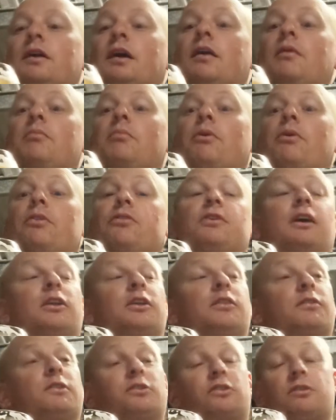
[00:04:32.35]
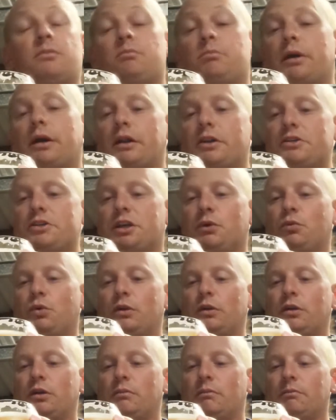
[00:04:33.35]
by the sounds of it, some punishing
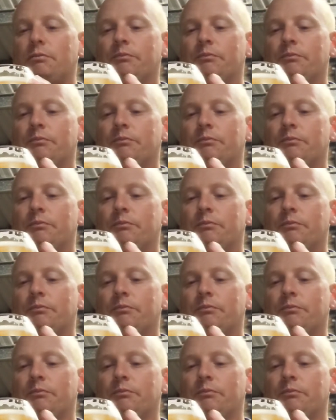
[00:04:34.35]
weather.